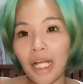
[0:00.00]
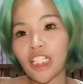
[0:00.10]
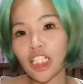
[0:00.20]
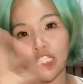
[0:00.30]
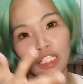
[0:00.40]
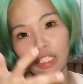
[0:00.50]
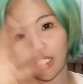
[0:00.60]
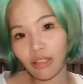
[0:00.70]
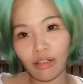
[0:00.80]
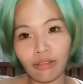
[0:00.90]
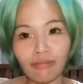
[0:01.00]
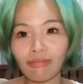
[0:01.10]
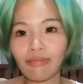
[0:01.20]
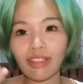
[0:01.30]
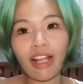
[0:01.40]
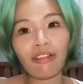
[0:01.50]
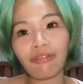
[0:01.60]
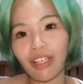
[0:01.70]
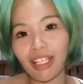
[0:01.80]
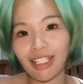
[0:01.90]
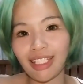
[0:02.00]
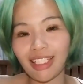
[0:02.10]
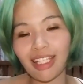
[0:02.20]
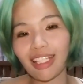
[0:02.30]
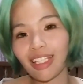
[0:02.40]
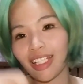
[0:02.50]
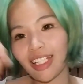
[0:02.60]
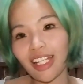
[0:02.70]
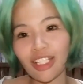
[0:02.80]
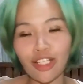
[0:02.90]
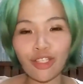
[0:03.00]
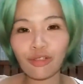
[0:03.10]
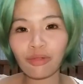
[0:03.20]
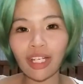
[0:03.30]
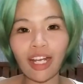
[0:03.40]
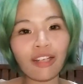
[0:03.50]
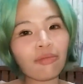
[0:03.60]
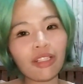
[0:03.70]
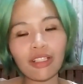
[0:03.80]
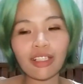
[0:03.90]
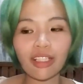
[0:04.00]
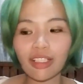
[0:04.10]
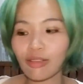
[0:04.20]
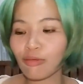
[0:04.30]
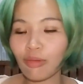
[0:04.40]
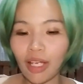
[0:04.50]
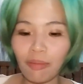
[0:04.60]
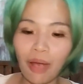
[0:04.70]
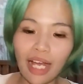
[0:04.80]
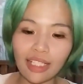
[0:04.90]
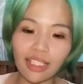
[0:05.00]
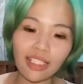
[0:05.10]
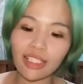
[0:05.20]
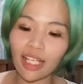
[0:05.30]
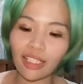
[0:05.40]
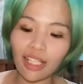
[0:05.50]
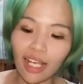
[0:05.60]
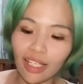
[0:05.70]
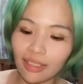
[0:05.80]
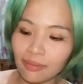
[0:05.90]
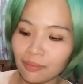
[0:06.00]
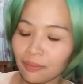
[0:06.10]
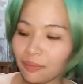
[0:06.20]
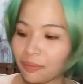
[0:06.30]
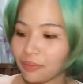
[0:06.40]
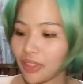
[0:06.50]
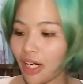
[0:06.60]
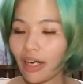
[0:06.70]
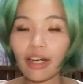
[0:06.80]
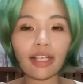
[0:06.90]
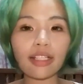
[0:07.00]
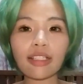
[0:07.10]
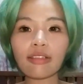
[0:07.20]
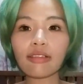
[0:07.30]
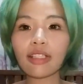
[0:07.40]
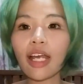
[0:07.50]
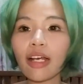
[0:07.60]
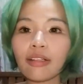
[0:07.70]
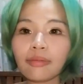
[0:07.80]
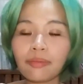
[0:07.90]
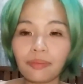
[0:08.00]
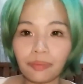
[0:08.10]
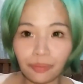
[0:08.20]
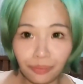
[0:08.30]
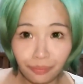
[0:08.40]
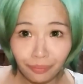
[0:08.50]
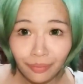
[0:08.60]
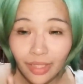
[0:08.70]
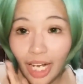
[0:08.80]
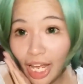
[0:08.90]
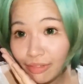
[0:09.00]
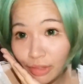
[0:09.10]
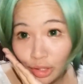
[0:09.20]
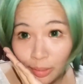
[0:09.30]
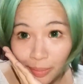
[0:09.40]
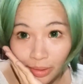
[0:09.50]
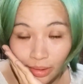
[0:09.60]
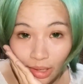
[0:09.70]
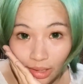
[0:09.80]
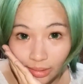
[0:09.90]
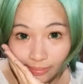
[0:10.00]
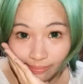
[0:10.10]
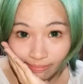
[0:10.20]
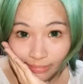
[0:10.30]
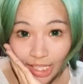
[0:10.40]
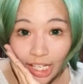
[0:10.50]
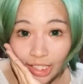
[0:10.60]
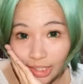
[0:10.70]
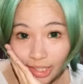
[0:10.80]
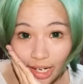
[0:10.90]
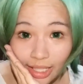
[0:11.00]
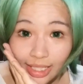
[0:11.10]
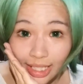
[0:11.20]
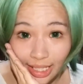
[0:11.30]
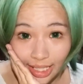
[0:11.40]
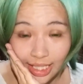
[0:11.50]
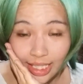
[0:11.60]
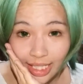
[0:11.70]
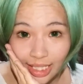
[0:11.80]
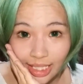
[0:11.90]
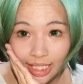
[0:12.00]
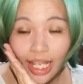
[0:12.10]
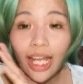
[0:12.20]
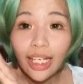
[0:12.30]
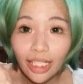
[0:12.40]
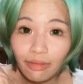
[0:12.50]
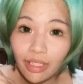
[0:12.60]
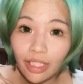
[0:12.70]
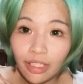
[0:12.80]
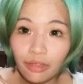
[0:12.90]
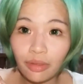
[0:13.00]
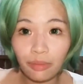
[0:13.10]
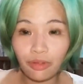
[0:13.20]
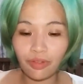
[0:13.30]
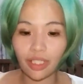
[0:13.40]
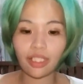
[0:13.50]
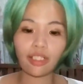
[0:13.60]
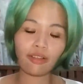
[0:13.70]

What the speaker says: I just used it on selfies and then I just threw it out because it's way past its deadline. Alright, so now after you put on your contact lenses, now we're gonna remove it.